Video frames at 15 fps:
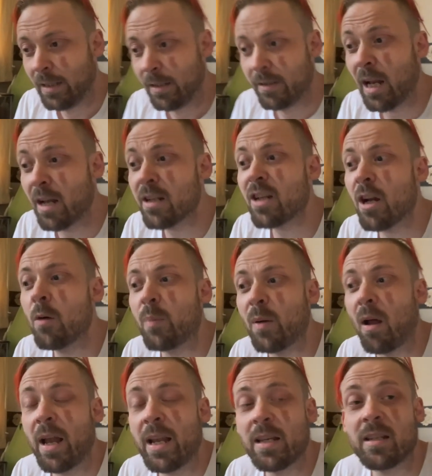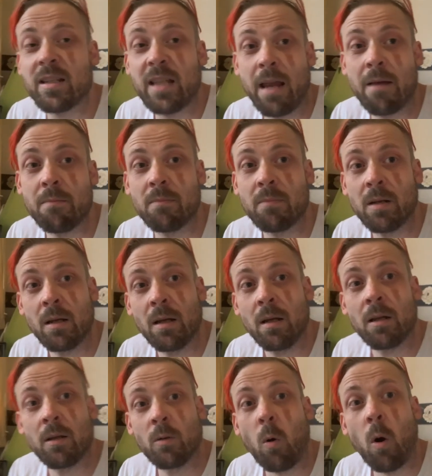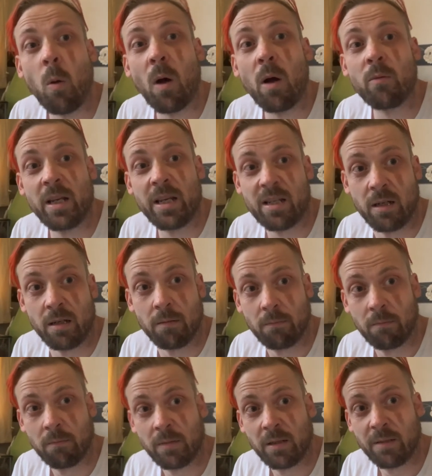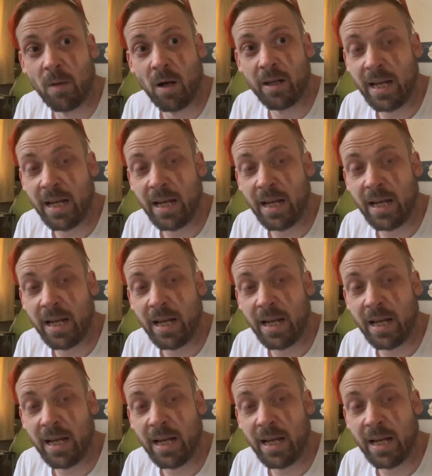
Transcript: none so blind as them the what won't listen, as my